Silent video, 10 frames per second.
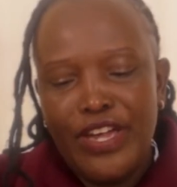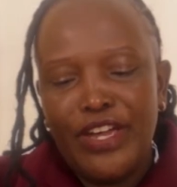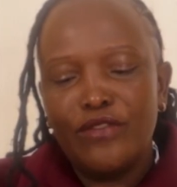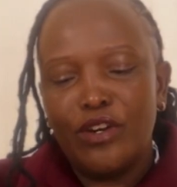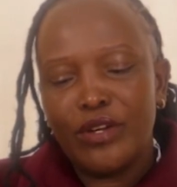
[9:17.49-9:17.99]

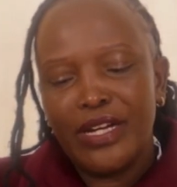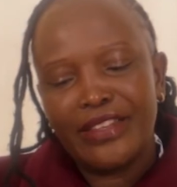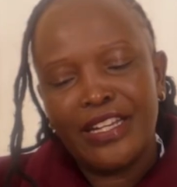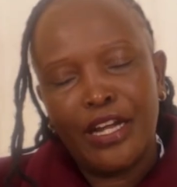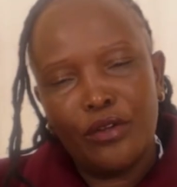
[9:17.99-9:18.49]
If you're looking at
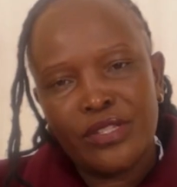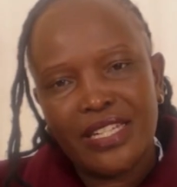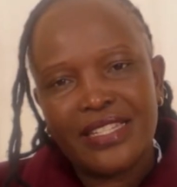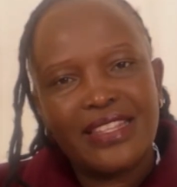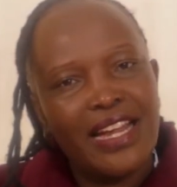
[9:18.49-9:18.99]
the close
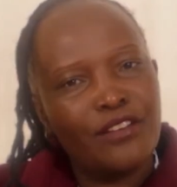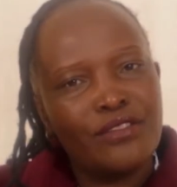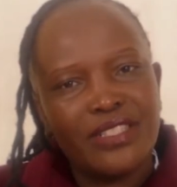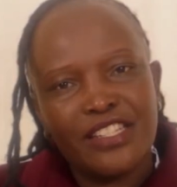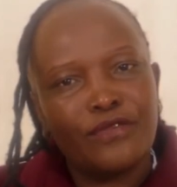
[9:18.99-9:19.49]
test, they're close
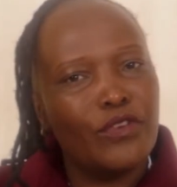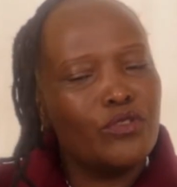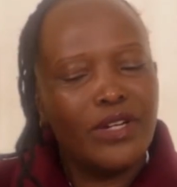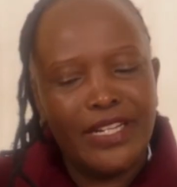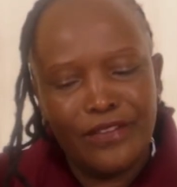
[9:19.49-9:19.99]
tests for
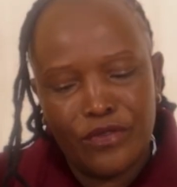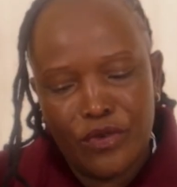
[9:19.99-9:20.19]
your level.